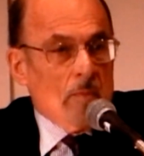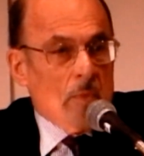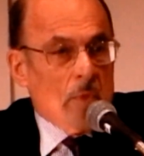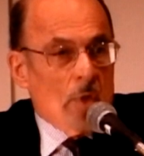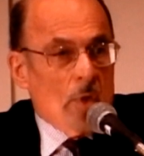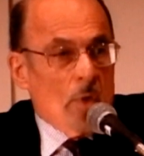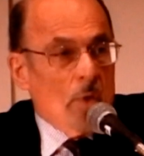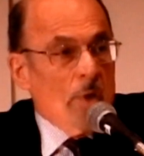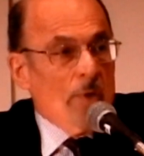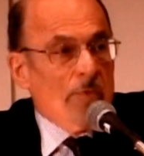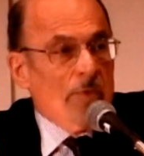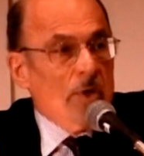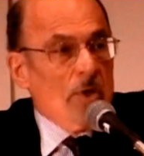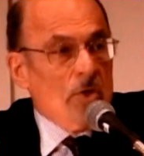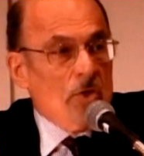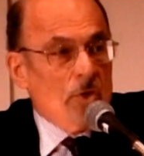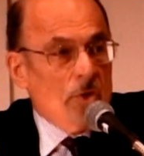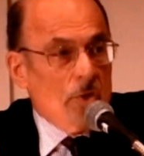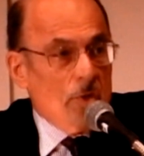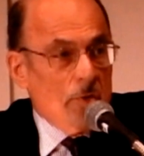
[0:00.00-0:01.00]
You know, if our
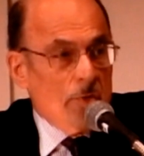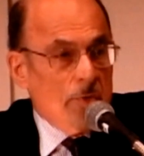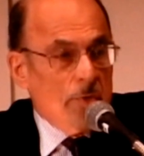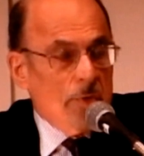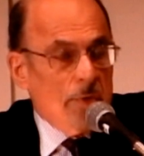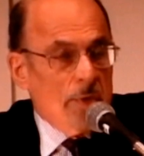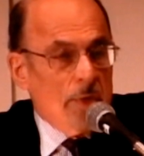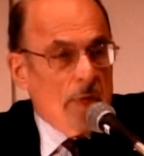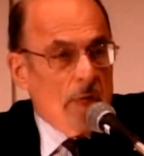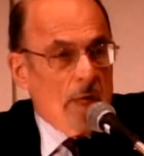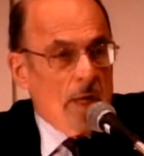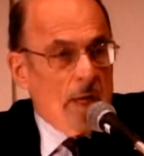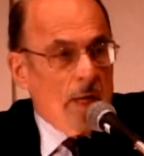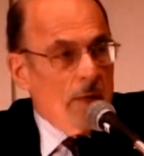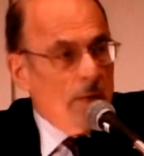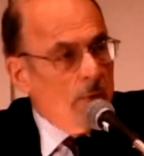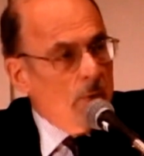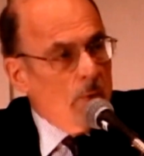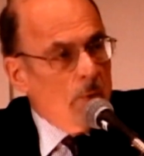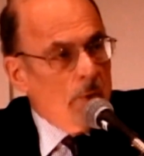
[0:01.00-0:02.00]
children
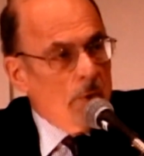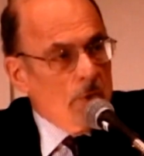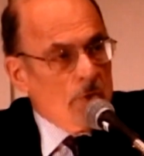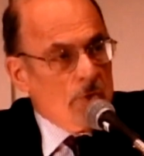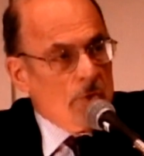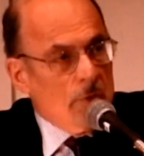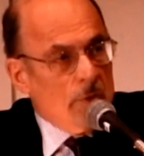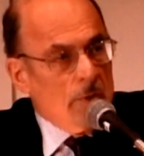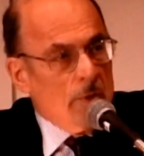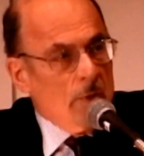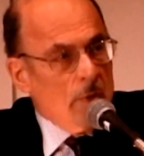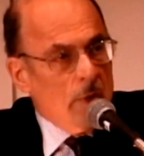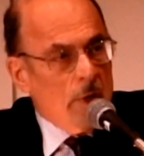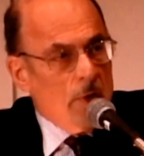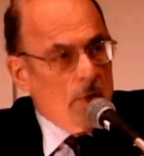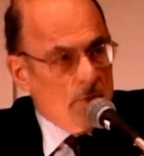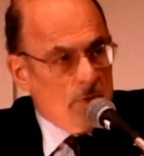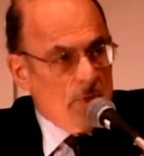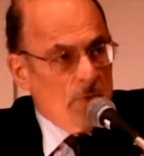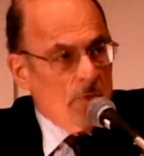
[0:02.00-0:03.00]
die, the worst
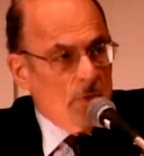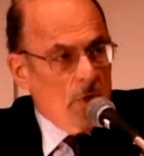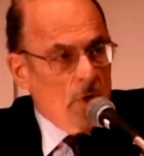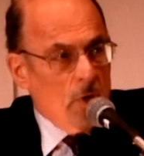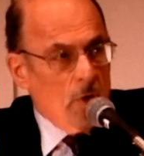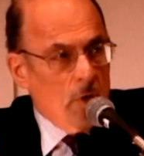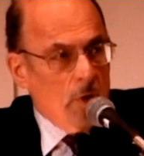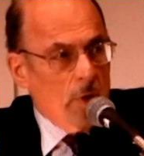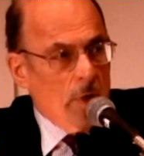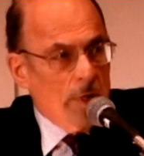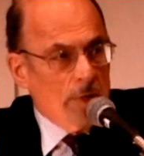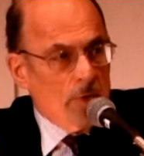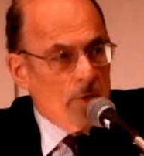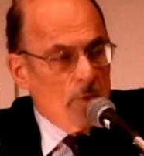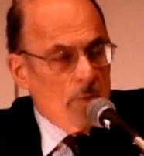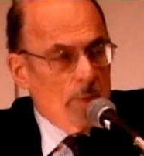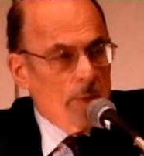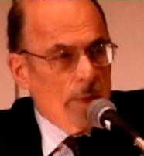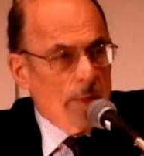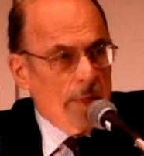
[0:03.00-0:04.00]
loss of all, I
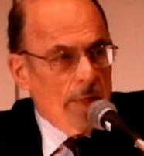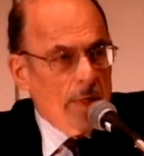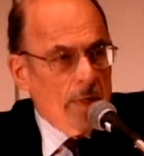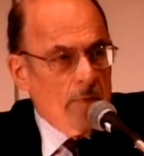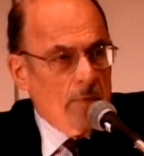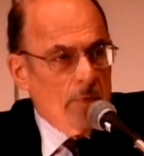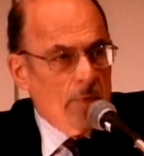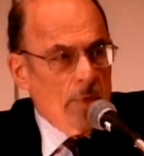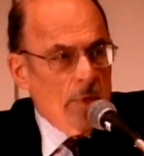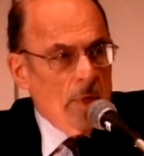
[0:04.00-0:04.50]
do believe,